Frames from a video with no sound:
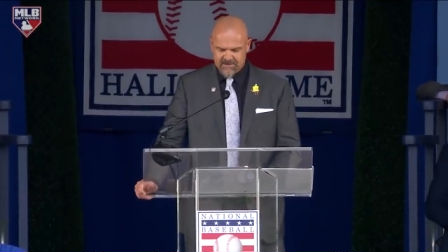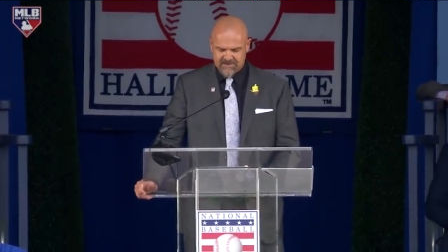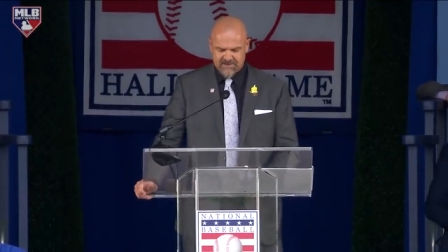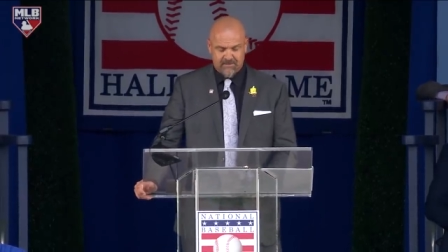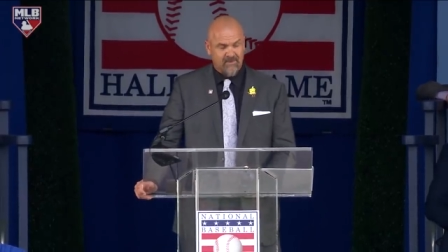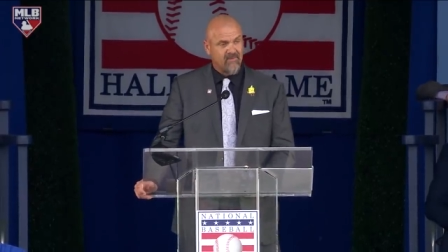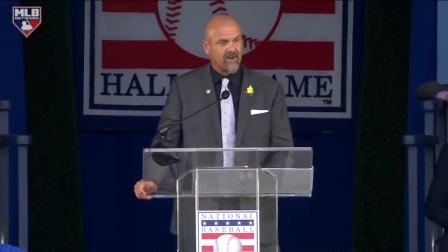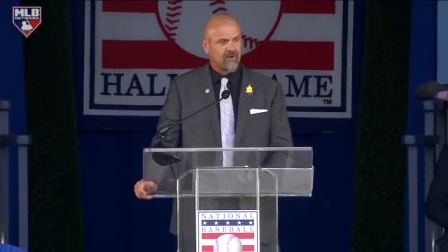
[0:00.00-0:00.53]

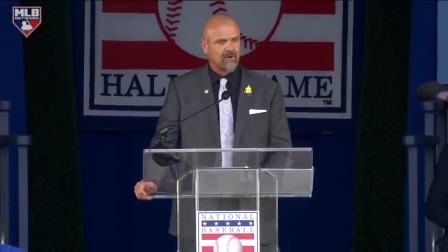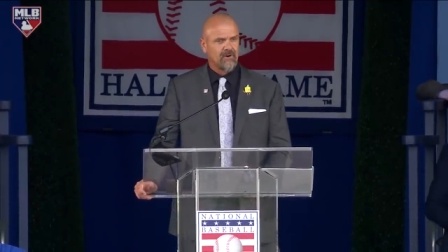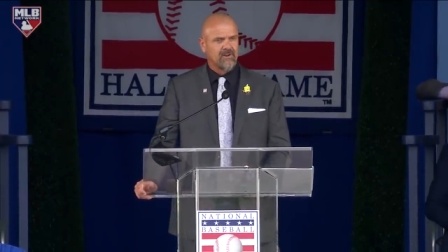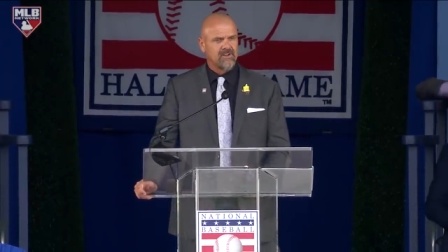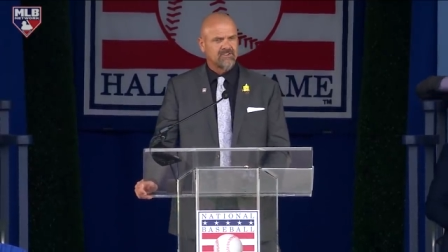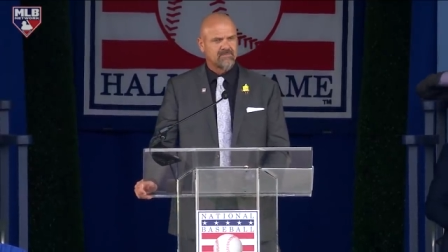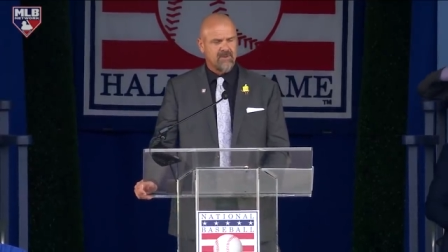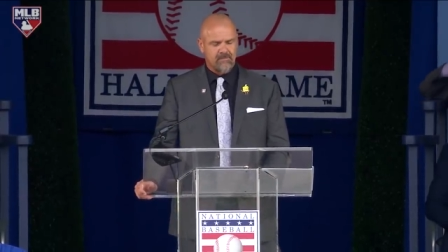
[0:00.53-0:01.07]
Some of my
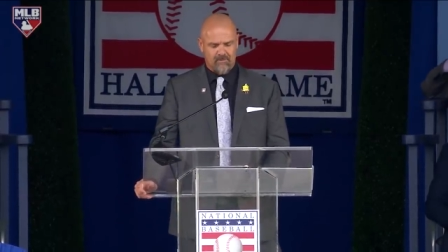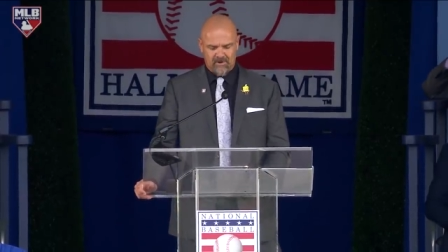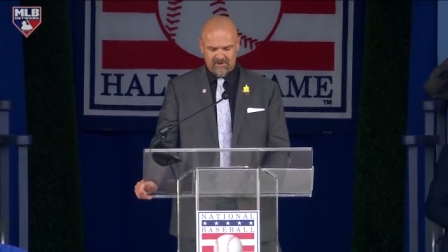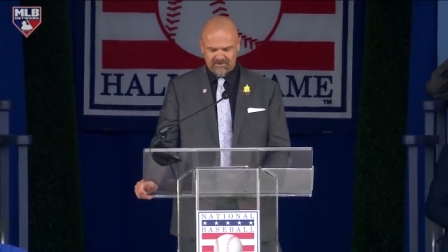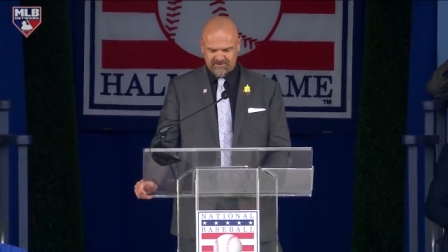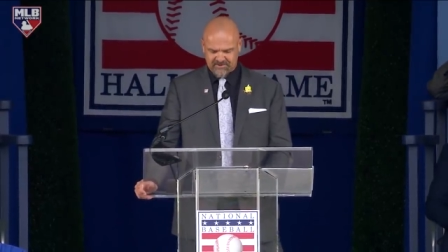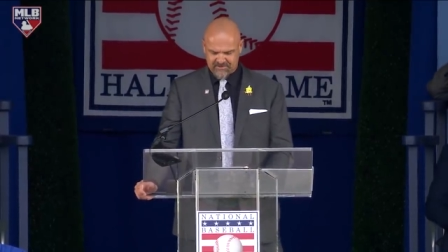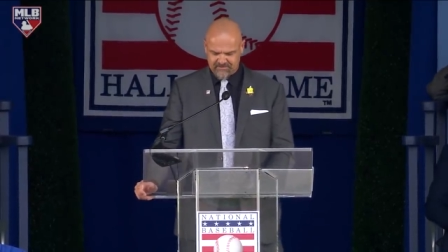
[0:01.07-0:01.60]
earliest
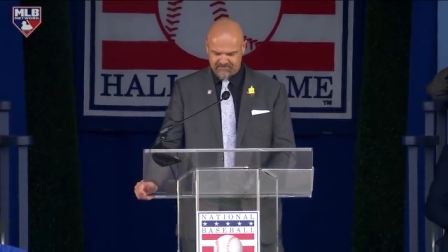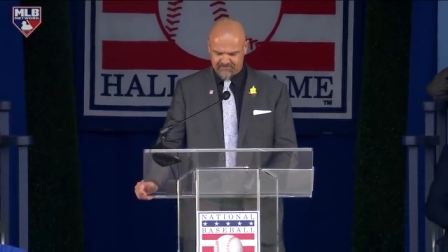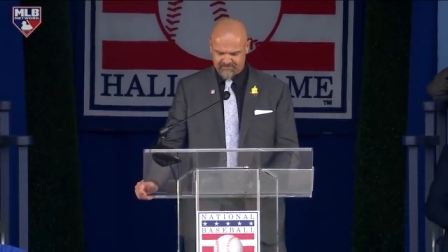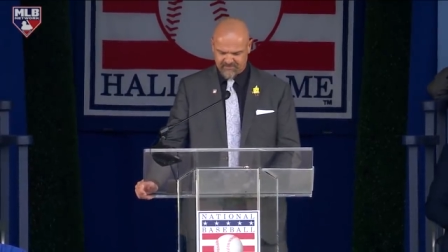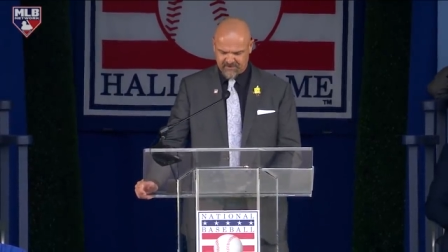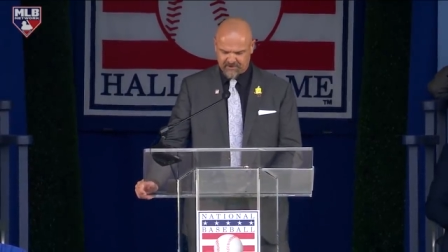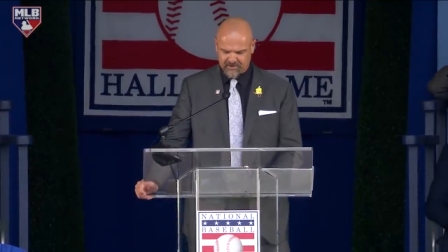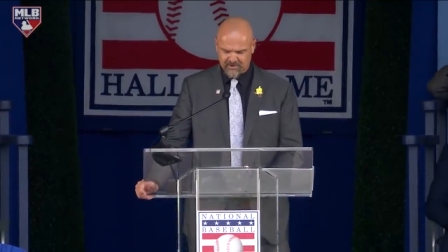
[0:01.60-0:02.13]
memories
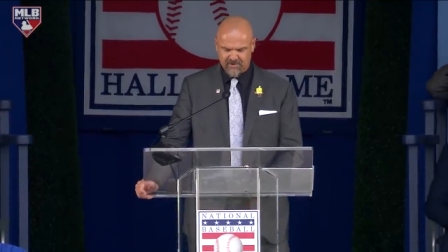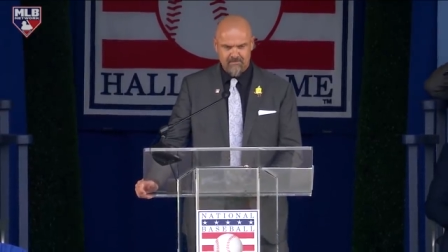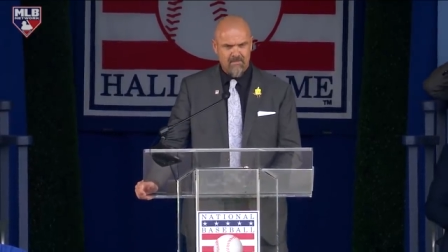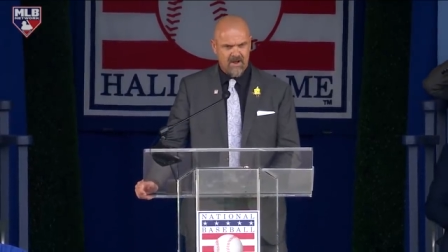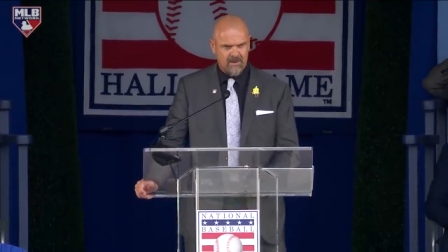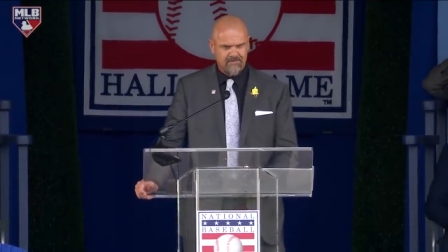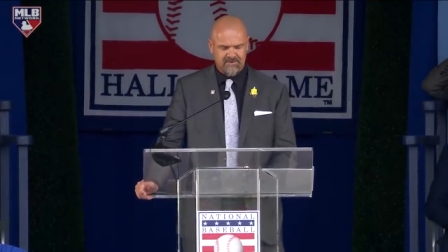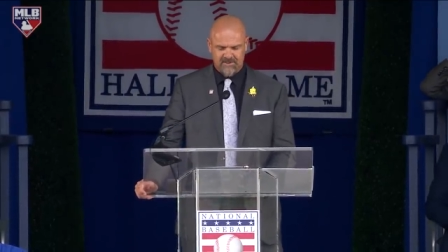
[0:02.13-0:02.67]
included
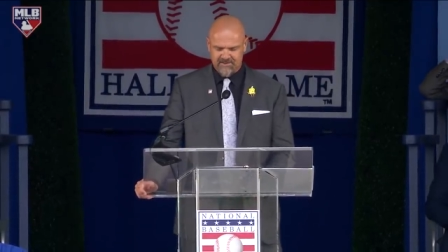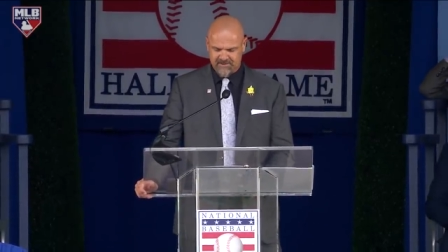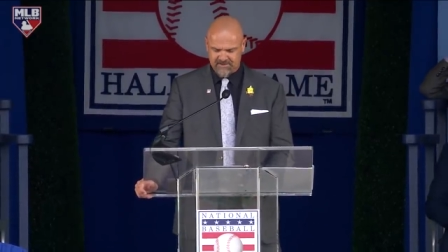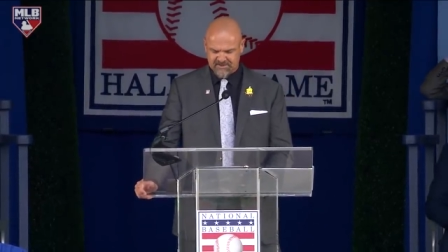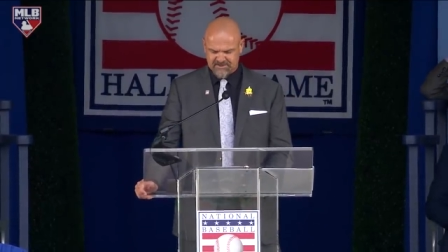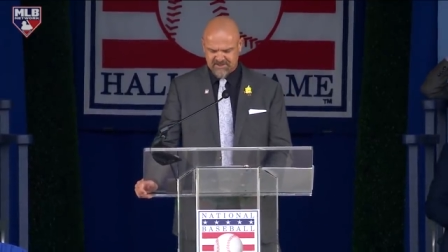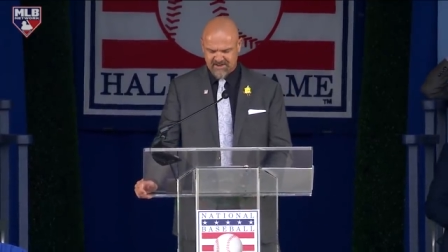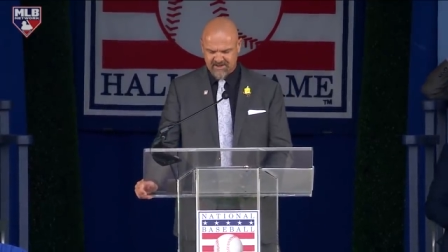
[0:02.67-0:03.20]
mom sitting in
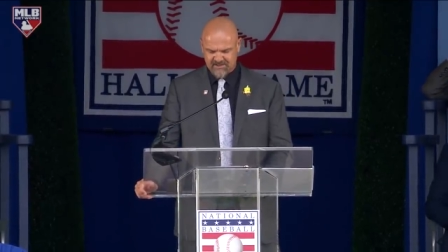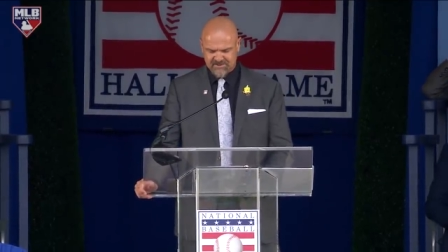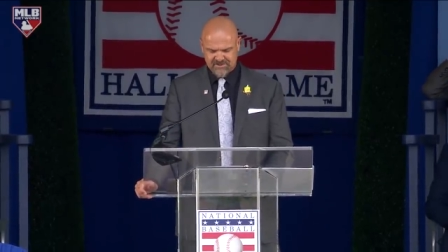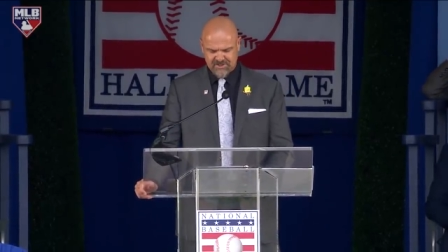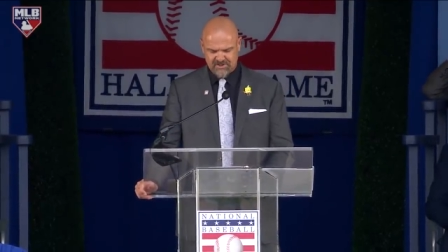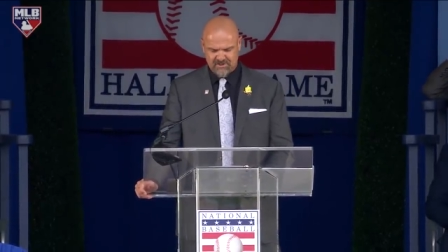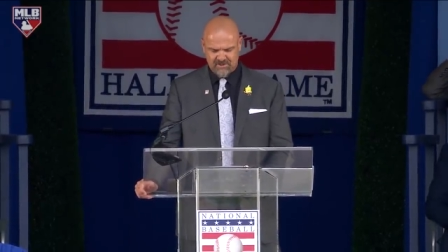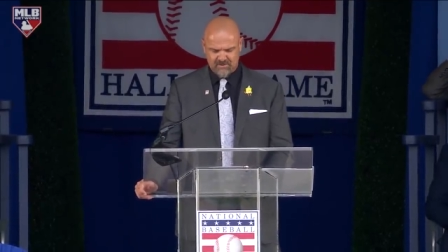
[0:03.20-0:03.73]
the stands
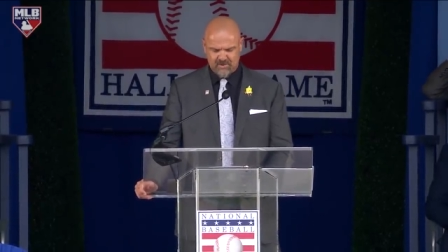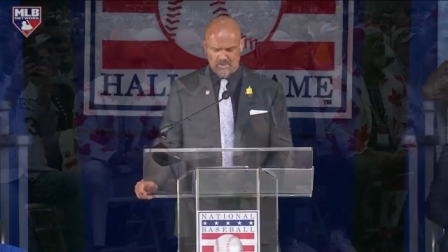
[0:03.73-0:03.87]
cheering